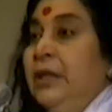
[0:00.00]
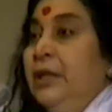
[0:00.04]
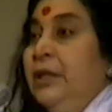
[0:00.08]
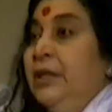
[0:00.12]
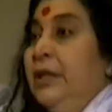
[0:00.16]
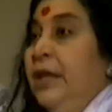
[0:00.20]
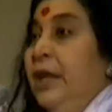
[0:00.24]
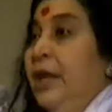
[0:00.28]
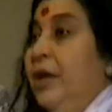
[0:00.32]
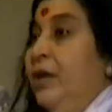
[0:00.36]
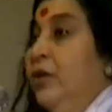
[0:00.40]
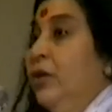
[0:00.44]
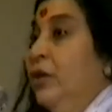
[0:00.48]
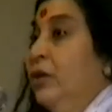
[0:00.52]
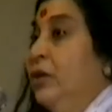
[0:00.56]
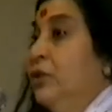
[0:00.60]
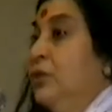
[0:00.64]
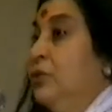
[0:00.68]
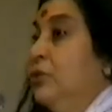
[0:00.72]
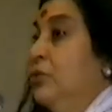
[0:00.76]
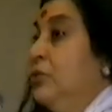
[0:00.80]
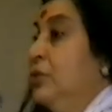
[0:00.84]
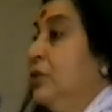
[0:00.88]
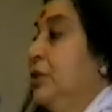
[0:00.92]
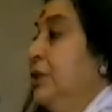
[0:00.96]
they are not
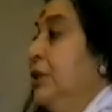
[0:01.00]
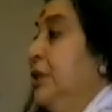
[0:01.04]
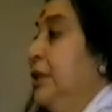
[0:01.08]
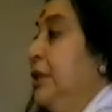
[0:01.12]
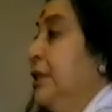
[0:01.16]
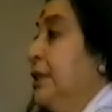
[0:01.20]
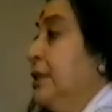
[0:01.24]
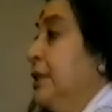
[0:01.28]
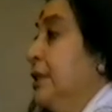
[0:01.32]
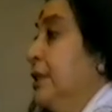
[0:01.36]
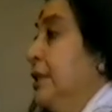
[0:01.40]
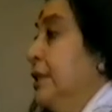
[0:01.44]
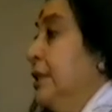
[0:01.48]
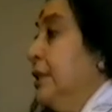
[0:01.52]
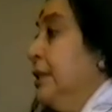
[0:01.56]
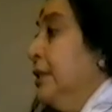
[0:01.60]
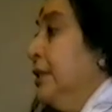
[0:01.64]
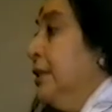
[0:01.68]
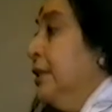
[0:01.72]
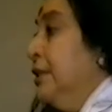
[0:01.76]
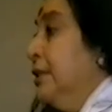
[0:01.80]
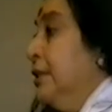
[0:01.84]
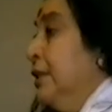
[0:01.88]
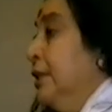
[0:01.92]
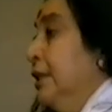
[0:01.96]
so seriously
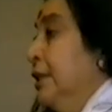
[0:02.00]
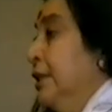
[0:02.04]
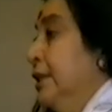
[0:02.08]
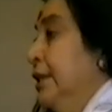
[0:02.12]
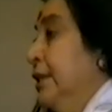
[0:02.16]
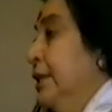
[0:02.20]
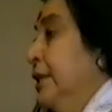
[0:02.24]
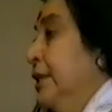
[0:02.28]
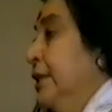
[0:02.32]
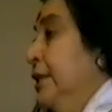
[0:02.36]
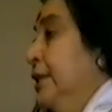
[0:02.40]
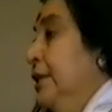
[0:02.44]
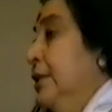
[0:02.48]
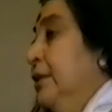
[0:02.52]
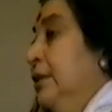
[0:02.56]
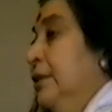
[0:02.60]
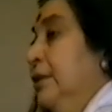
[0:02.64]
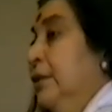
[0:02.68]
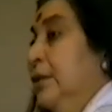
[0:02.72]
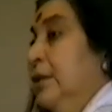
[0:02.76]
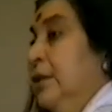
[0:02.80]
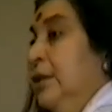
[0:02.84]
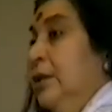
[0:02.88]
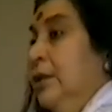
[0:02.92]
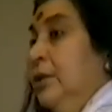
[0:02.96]
adhering
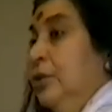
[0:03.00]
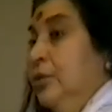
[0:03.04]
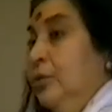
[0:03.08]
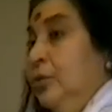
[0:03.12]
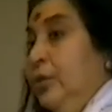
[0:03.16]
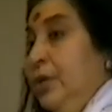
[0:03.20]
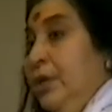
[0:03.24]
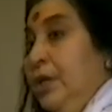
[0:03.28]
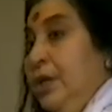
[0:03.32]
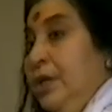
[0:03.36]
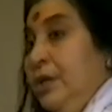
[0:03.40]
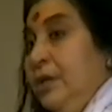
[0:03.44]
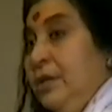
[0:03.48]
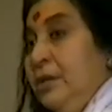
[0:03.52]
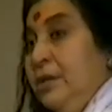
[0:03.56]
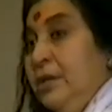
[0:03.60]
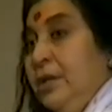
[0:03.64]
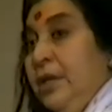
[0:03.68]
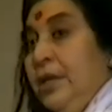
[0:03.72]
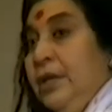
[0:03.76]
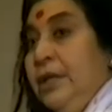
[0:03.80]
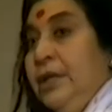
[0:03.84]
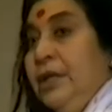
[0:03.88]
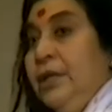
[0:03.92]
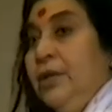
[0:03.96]
to it,
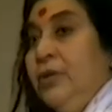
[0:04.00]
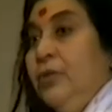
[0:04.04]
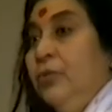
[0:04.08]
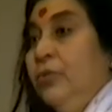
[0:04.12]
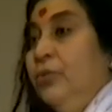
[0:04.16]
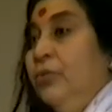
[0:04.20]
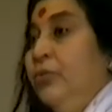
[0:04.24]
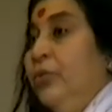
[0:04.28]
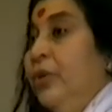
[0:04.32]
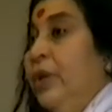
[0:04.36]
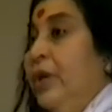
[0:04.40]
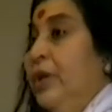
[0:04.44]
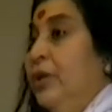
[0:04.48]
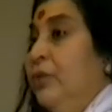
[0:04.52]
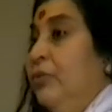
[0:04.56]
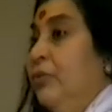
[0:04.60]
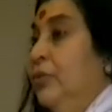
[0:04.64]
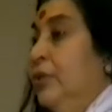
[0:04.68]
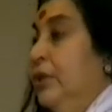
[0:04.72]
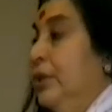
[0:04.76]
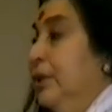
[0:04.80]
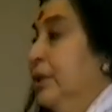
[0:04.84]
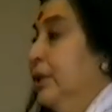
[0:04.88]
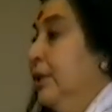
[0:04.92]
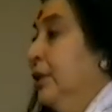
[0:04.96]
and they don't try to
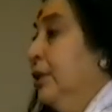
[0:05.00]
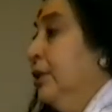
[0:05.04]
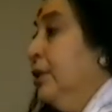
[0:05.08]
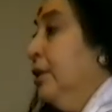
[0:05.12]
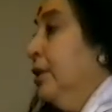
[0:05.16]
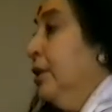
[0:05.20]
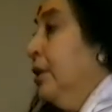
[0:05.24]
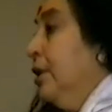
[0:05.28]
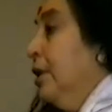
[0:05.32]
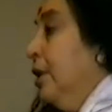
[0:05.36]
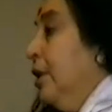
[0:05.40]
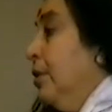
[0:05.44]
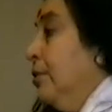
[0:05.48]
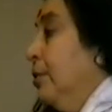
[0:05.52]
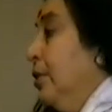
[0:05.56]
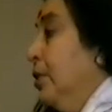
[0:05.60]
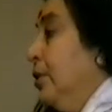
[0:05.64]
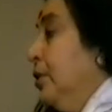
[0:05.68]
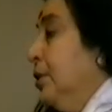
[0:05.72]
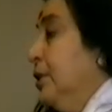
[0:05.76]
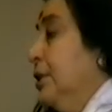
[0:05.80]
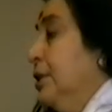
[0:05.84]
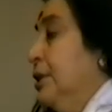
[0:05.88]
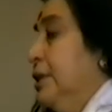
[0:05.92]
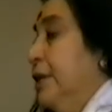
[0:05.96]
learn
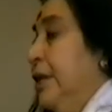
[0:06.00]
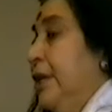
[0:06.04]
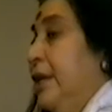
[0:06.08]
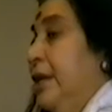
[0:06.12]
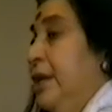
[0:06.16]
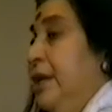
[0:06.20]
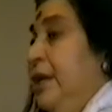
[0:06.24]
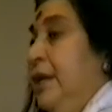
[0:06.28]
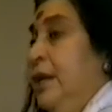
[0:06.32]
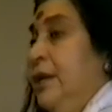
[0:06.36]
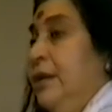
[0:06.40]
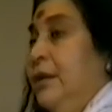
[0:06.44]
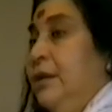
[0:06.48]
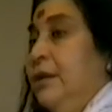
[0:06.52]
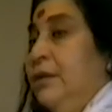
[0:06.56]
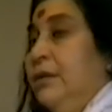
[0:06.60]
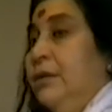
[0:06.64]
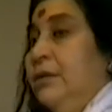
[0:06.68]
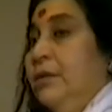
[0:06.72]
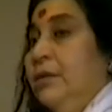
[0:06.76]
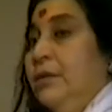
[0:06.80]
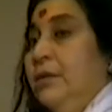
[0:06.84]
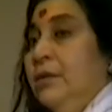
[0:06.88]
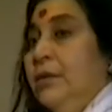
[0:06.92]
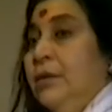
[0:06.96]
about the technique
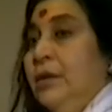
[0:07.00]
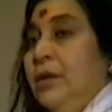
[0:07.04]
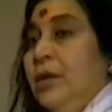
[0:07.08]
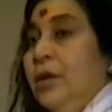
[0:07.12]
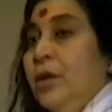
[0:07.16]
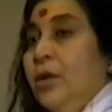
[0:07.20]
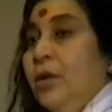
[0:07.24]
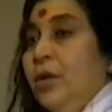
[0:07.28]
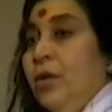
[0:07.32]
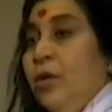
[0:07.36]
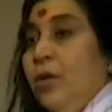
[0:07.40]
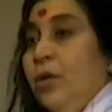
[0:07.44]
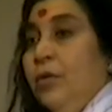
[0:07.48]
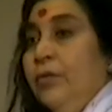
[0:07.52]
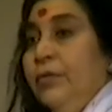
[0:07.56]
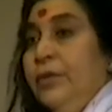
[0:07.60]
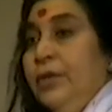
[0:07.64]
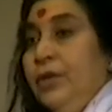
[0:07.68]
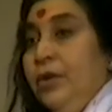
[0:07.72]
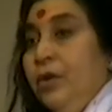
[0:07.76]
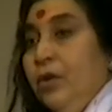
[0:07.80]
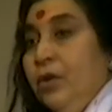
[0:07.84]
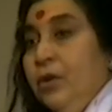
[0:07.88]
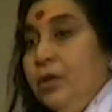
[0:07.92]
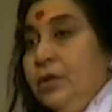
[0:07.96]
of
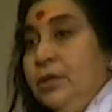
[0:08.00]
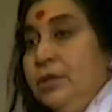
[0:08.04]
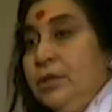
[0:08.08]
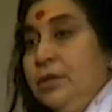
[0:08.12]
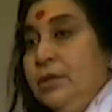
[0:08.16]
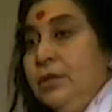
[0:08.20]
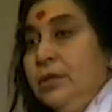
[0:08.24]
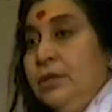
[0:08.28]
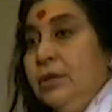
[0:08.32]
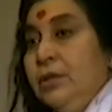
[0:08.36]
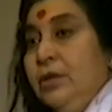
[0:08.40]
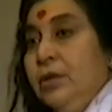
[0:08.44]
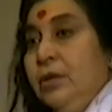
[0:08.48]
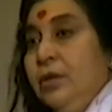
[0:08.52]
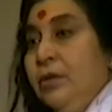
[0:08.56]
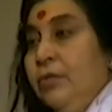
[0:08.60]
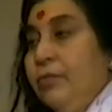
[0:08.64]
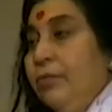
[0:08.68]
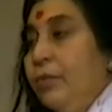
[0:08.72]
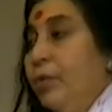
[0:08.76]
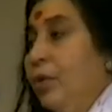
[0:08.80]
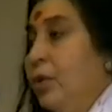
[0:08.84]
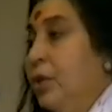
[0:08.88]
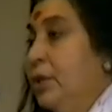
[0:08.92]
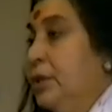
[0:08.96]
the laws
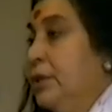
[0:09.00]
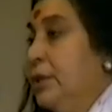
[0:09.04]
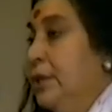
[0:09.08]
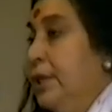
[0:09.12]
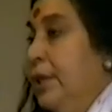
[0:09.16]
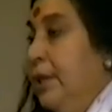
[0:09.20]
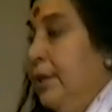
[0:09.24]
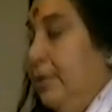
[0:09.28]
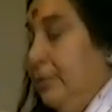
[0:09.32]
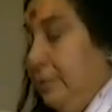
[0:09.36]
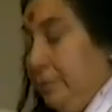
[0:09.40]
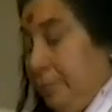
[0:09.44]
of God's law.